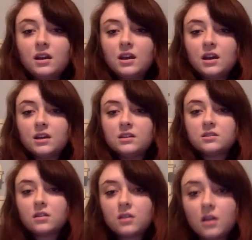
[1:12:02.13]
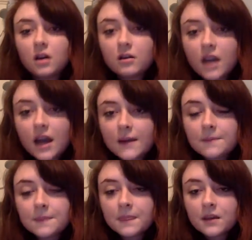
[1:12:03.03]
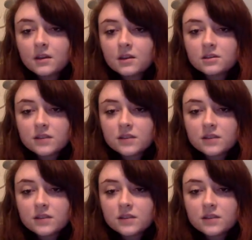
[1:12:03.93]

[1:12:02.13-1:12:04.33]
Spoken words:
And okay, so